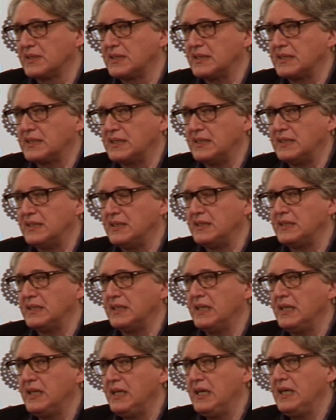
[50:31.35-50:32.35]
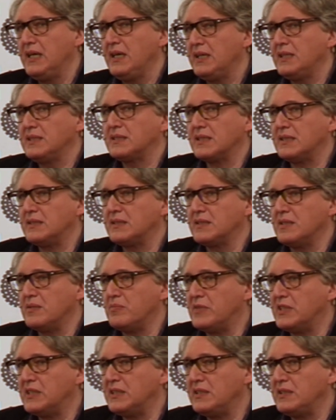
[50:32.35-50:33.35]
society is
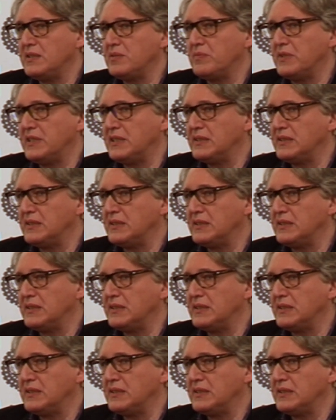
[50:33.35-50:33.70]
undermined